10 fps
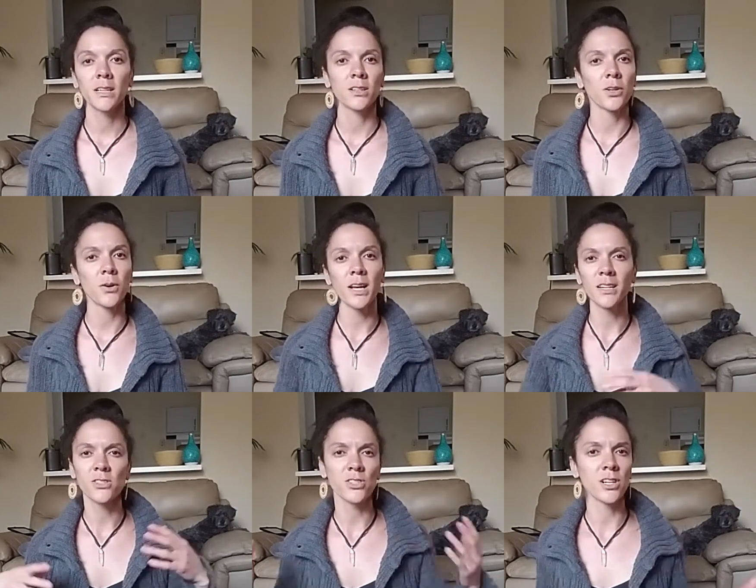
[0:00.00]
go ahead and
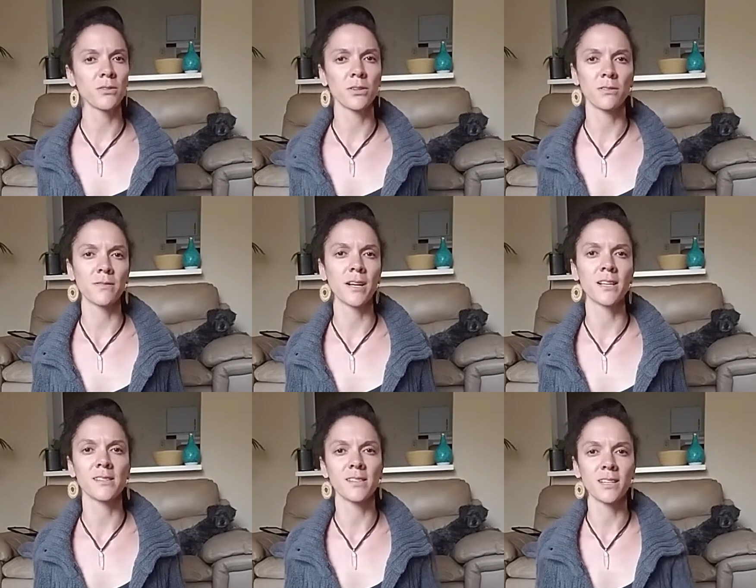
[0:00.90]
share it with your
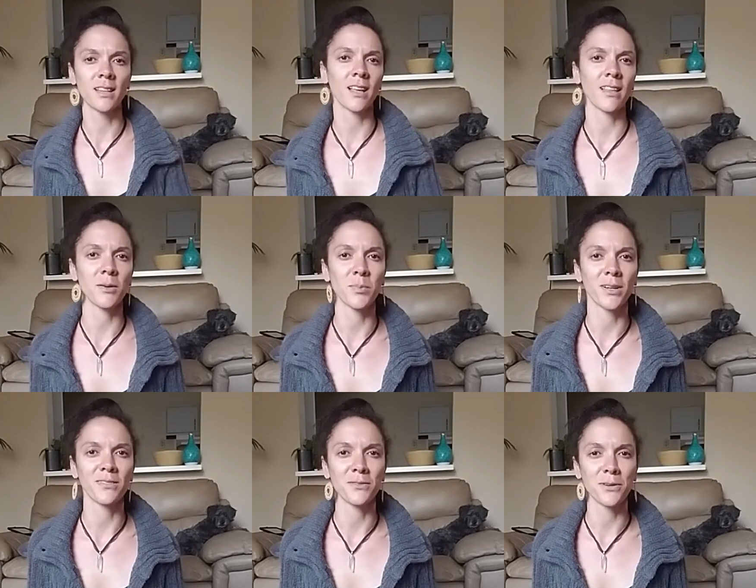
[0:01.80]
friends and hit that like
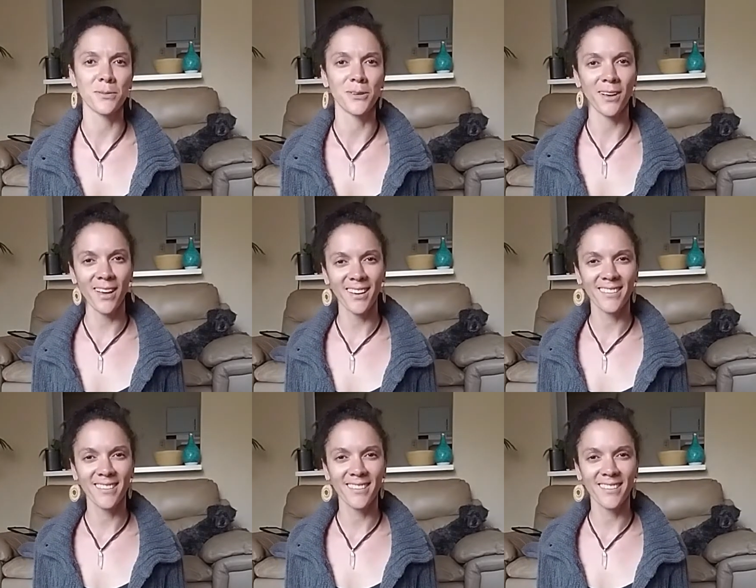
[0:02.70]
button for me, okay?